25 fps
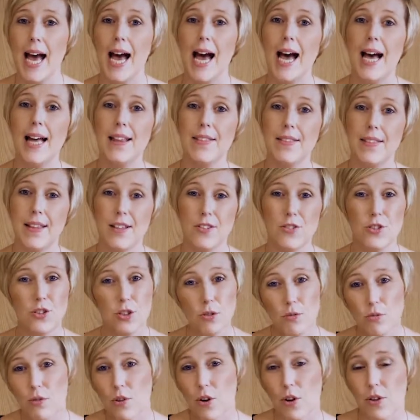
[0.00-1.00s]
and that
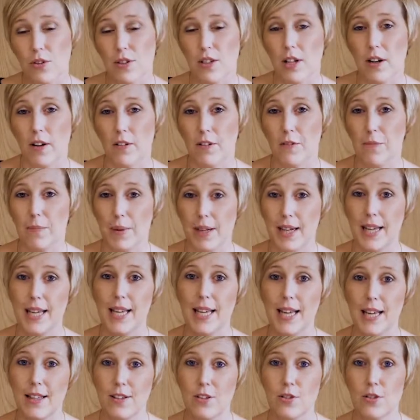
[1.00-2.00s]
don't cost a lot of money
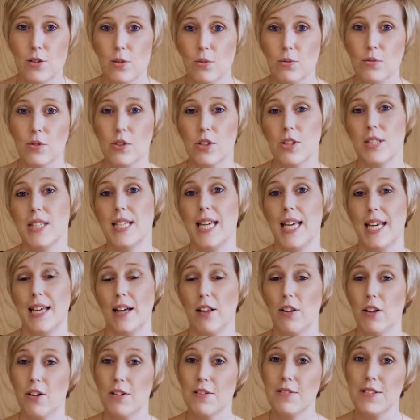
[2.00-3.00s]
and don't take a
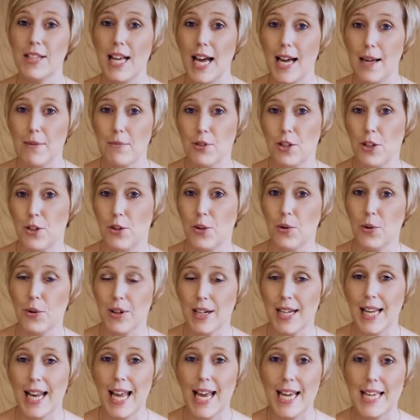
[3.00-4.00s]
lot of time to
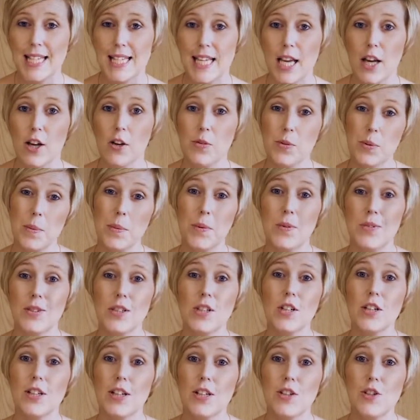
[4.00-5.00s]
organise. So I'm going to
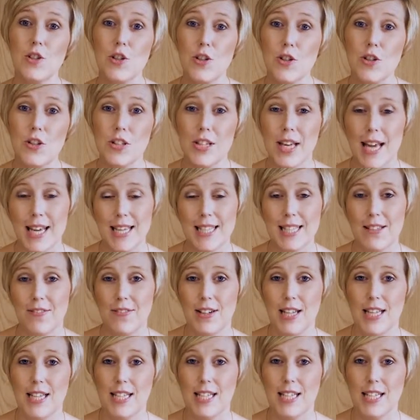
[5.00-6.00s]
look at two
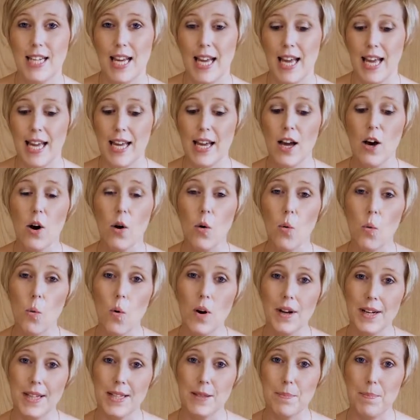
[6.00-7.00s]
activities today.
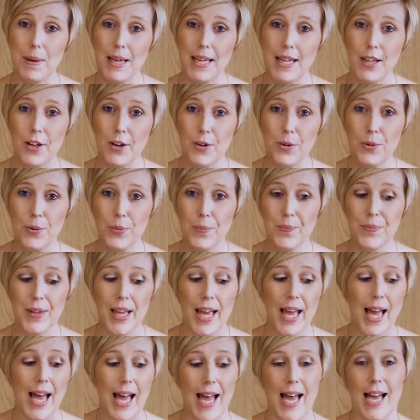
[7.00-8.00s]
One is bingo
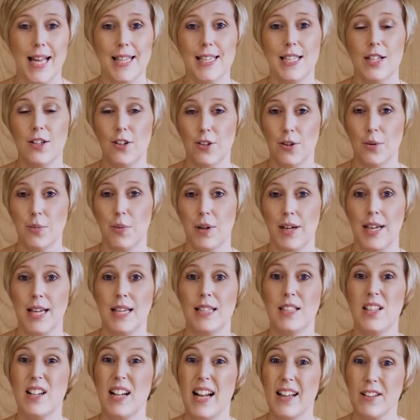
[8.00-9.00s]
and another one is
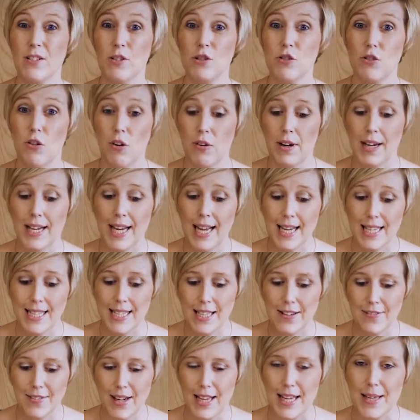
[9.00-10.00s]
a little drawing
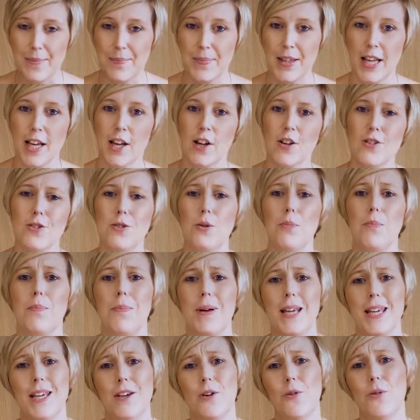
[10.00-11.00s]
activity. So
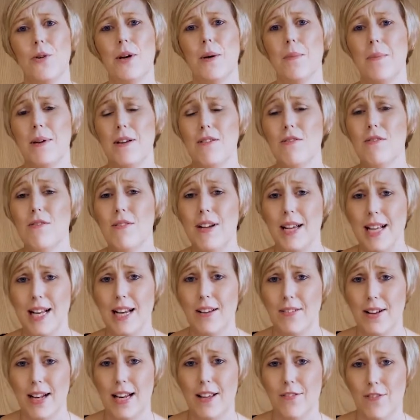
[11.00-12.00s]
bingo can be really,
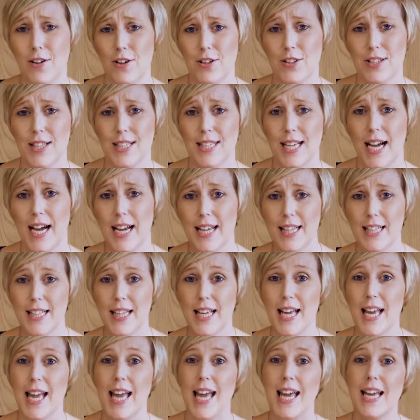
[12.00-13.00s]
really versatile.
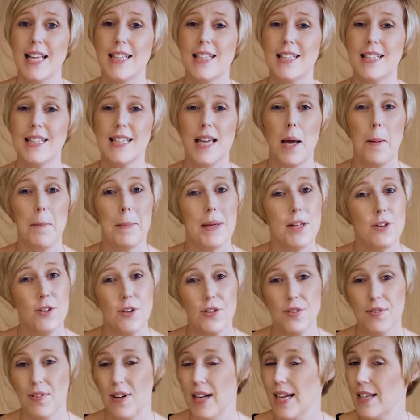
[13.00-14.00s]
It can be
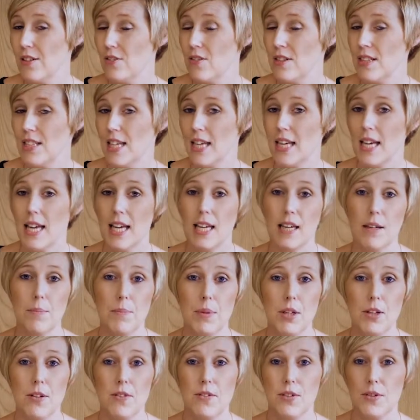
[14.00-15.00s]
used for literacy, it can be
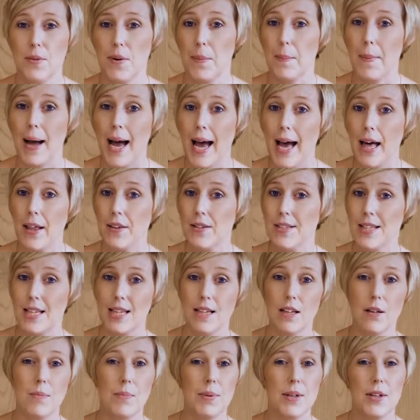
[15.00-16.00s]
used for maths, it
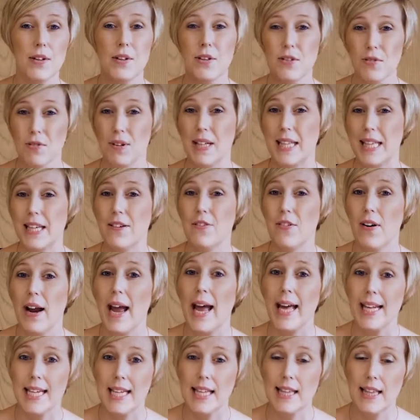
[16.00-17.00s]
can be used really for
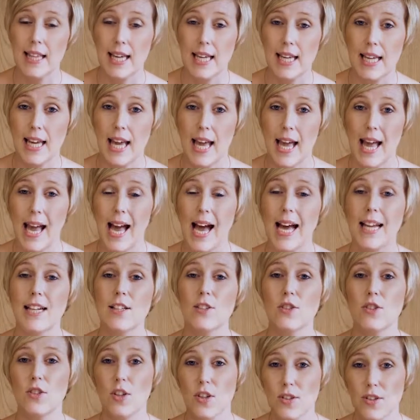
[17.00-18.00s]
anything, and
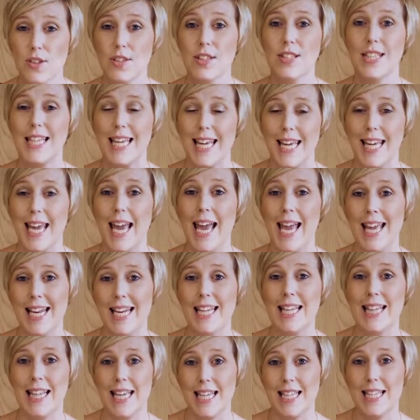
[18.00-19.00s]
it doesn't take
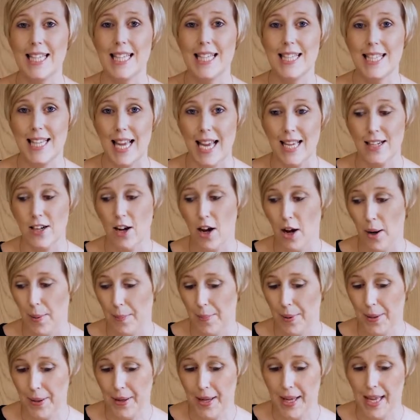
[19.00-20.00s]
anything to set up.
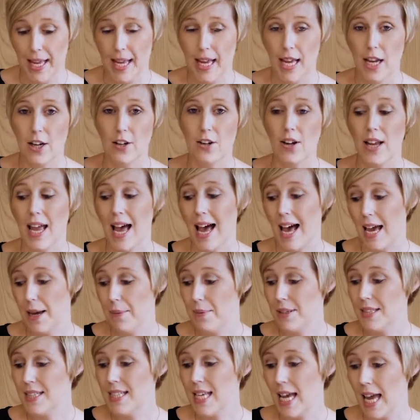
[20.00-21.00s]
Now, I
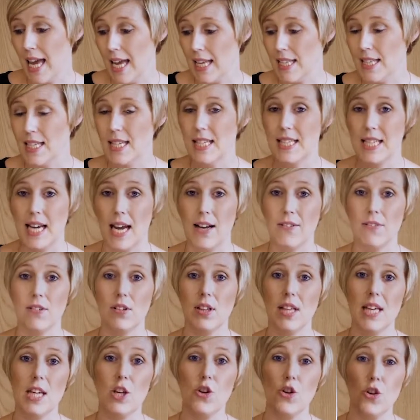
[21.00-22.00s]
would tend to
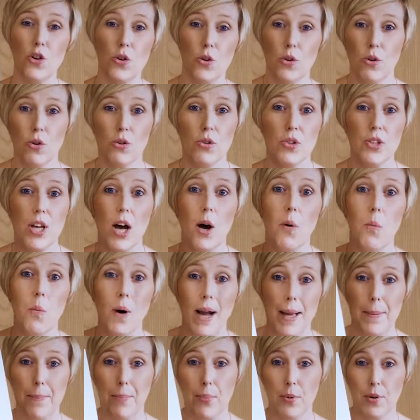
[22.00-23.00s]
generally use a
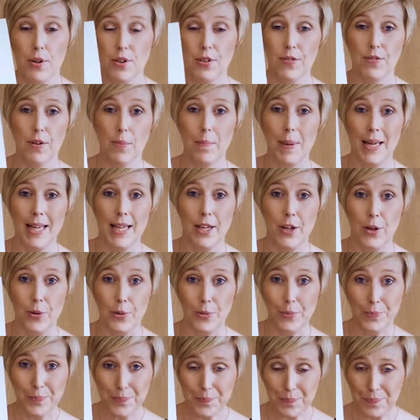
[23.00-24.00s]
whiteboard for
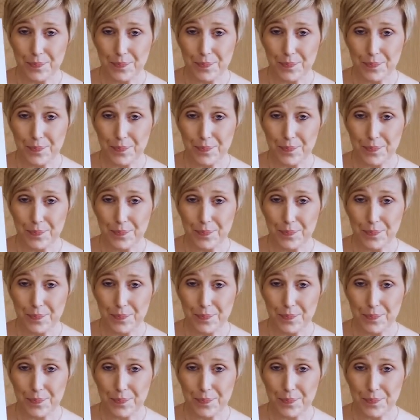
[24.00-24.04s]
bingo